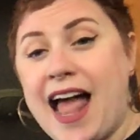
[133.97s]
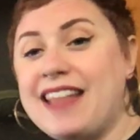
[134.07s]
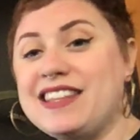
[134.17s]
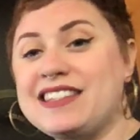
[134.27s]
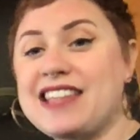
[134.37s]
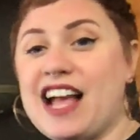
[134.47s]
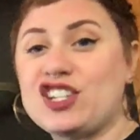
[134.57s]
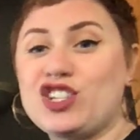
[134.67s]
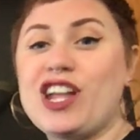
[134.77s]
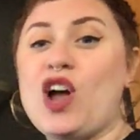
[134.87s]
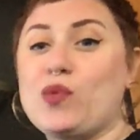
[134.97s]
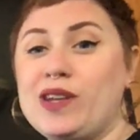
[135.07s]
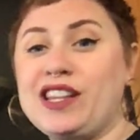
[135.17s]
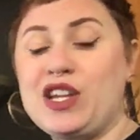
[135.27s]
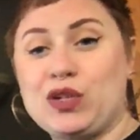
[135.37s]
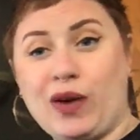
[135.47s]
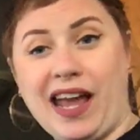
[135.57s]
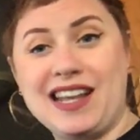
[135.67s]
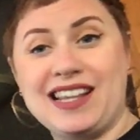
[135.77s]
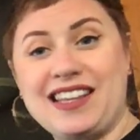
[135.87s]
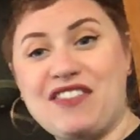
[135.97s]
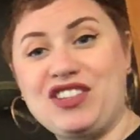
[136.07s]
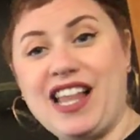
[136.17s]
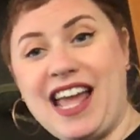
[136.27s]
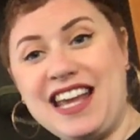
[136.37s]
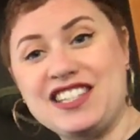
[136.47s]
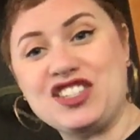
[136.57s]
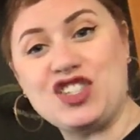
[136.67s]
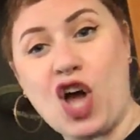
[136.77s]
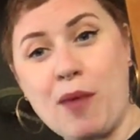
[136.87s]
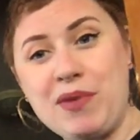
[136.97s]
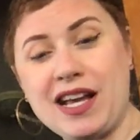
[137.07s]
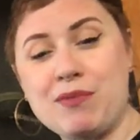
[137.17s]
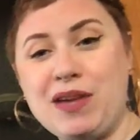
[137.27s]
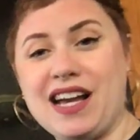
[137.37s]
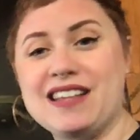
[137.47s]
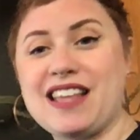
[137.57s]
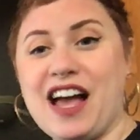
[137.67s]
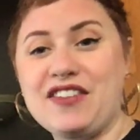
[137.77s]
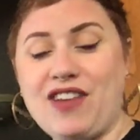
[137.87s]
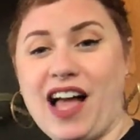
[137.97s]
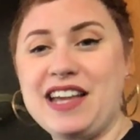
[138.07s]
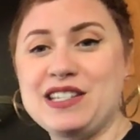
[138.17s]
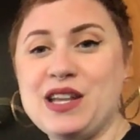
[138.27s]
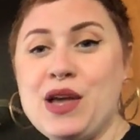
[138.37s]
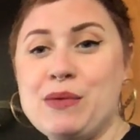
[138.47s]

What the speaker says: And this is actually a really great level 8 topic because I find